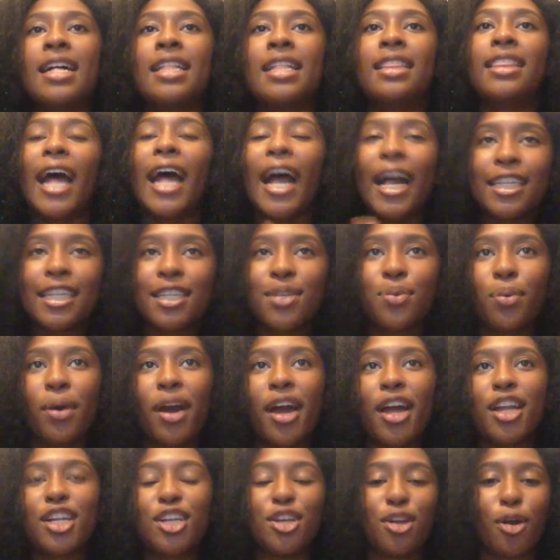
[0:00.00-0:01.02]
That's
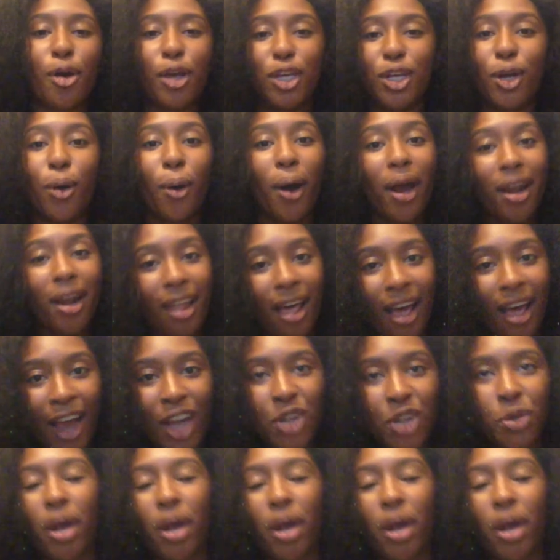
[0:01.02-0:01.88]
when, you go online,